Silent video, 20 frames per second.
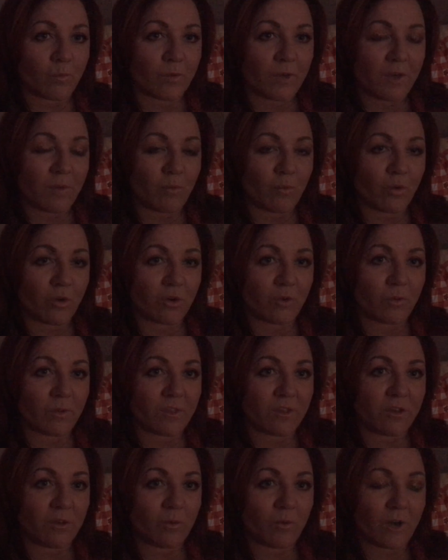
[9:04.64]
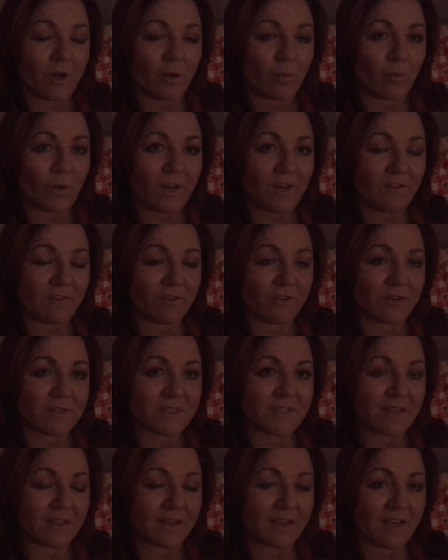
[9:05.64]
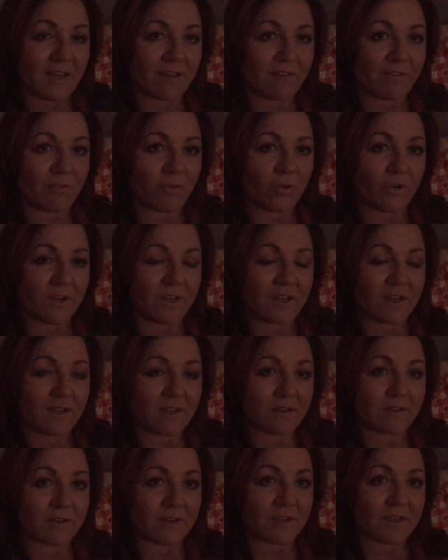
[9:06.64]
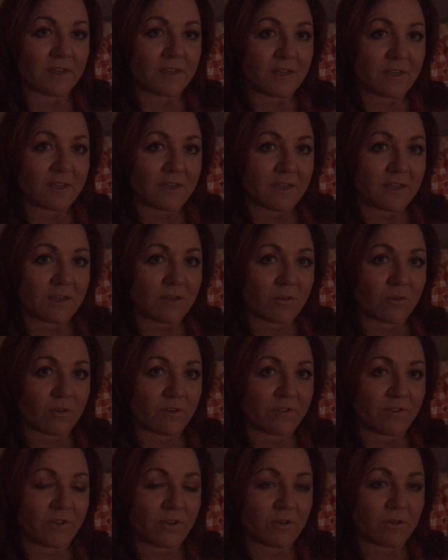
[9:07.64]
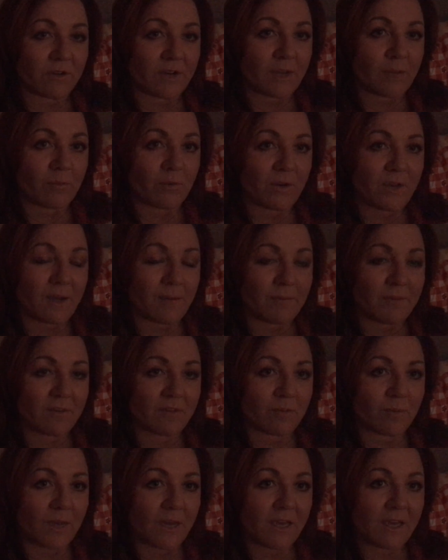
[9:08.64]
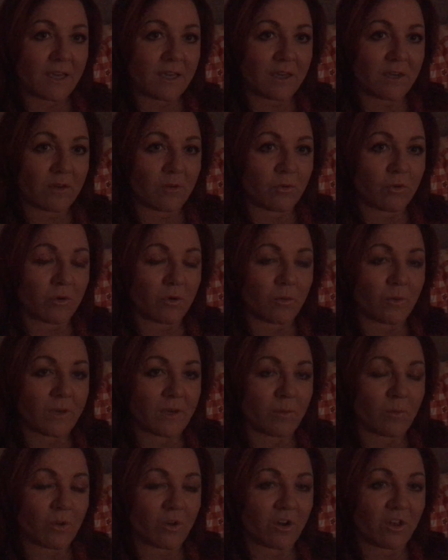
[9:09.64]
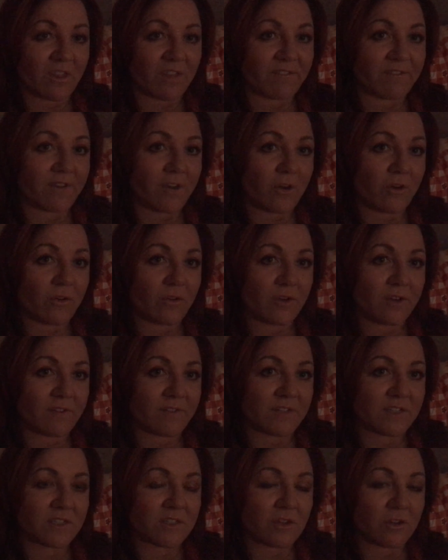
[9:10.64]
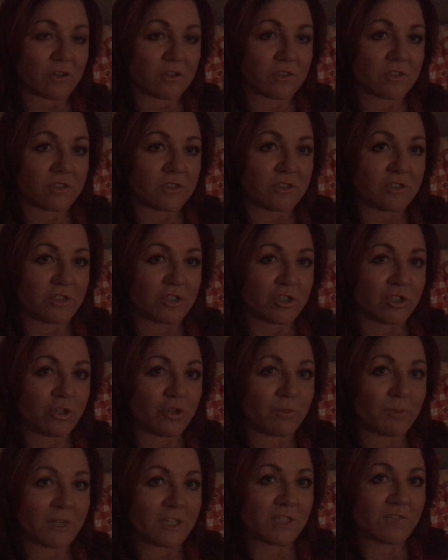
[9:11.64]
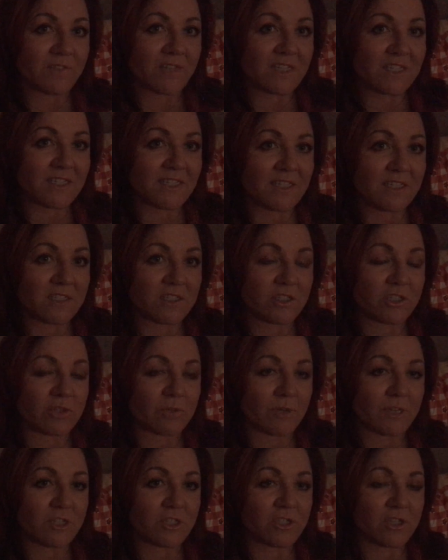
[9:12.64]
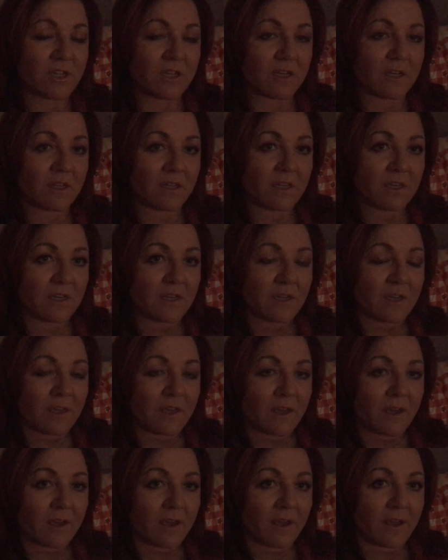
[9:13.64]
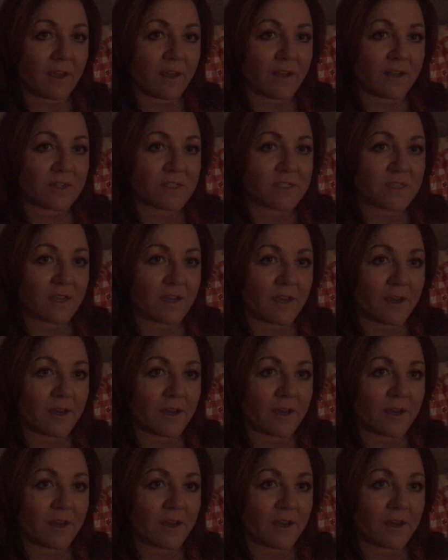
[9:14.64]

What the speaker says: can work with you one-on-one if you're in Southern California, or if you're able to come this way, or we can work on the phone if it's not too much of an intense situation, and